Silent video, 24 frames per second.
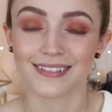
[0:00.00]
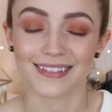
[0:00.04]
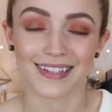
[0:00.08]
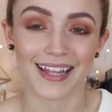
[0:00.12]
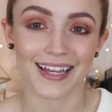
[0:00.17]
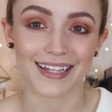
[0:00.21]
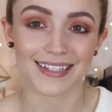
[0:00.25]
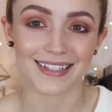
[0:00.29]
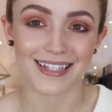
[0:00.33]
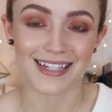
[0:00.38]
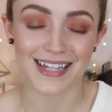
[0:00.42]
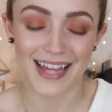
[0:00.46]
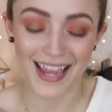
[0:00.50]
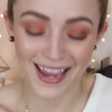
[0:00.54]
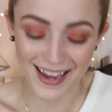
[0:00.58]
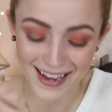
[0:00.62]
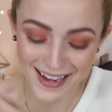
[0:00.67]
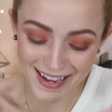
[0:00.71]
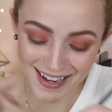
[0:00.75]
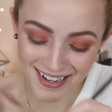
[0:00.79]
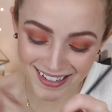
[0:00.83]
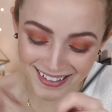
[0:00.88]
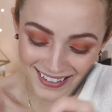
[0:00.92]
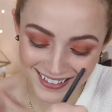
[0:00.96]
Like
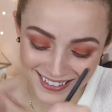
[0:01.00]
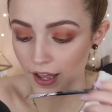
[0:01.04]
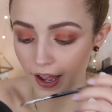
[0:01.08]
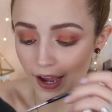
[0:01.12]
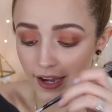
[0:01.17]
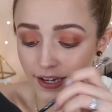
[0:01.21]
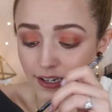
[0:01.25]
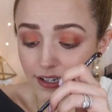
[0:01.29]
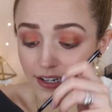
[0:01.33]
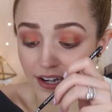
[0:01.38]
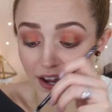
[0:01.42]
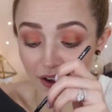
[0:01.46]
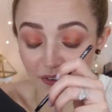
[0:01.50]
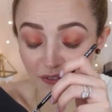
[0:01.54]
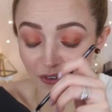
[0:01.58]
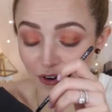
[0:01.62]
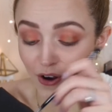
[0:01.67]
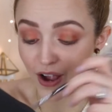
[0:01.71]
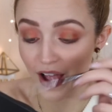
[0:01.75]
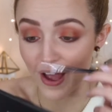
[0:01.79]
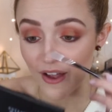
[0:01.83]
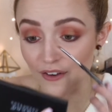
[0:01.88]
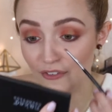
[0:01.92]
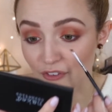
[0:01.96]
today. I
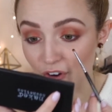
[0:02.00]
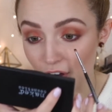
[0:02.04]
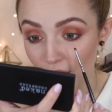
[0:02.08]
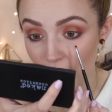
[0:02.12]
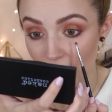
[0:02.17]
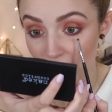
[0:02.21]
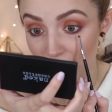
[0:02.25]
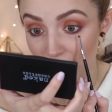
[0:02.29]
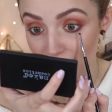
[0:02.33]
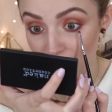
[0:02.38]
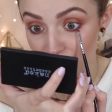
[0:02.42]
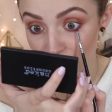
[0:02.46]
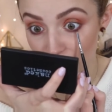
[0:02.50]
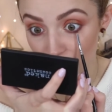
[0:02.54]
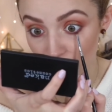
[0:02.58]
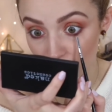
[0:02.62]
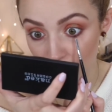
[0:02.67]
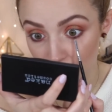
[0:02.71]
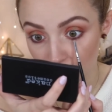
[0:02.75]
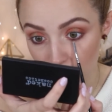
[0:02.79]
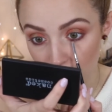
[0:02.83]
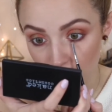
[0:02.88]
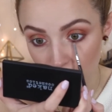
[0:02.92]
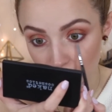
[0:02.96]
never
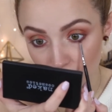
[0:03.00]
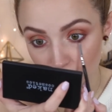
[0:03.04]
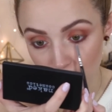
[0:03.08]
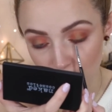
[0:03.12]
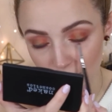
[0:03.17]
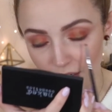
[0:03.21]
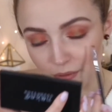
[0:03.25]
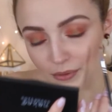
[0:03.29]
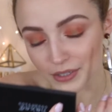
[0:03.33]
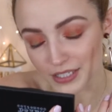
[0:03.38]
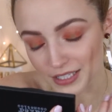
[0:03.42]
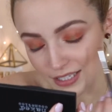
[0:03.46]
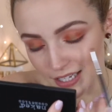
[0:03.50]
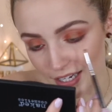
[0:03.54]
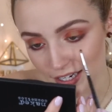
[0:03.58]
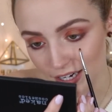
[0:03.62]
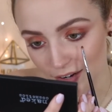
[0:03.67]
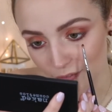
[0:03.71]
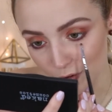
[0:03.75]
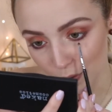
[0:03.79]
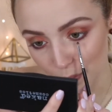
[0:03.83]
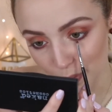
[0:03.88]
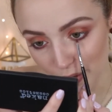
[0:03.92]
ever, well, I wouldn't say never,